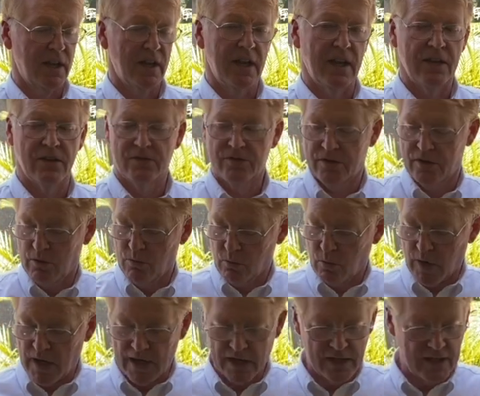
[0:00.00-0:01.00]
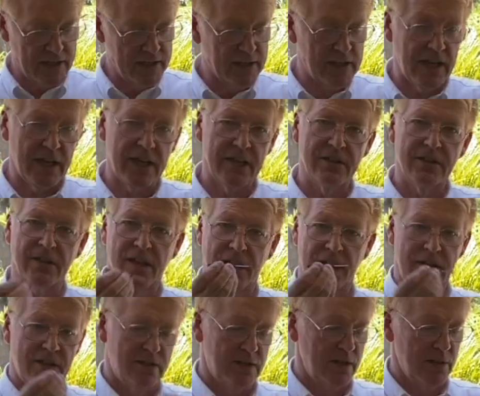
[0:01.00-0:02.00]
And so while I can
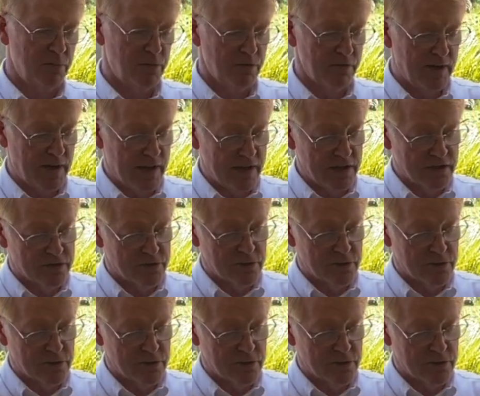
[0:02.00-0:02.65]
take the provided